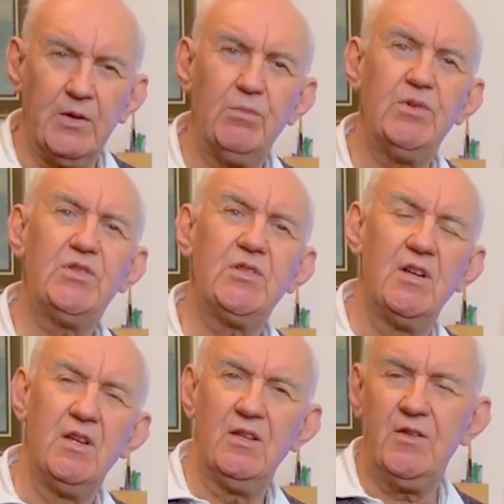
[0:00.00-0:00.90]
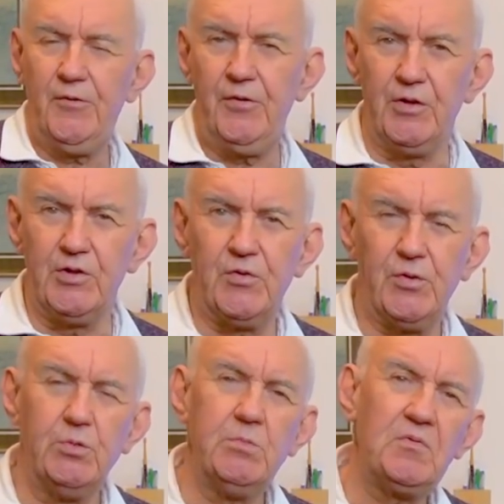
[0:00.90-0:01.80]
was the first
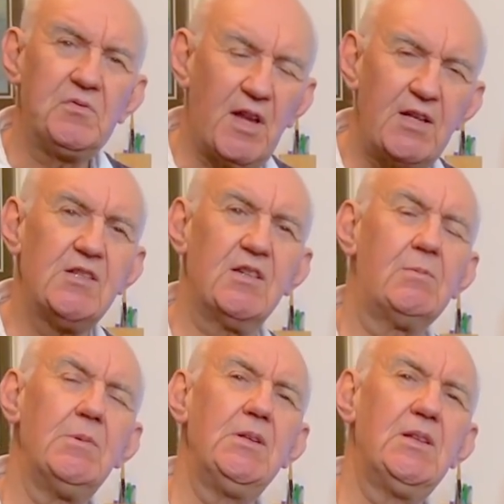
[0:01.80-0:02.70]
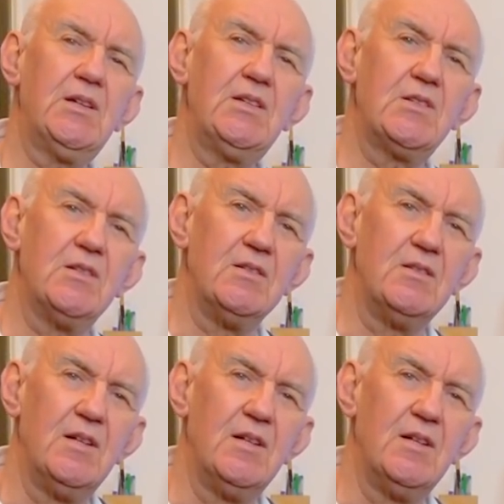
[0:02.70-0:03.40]
form of data communication.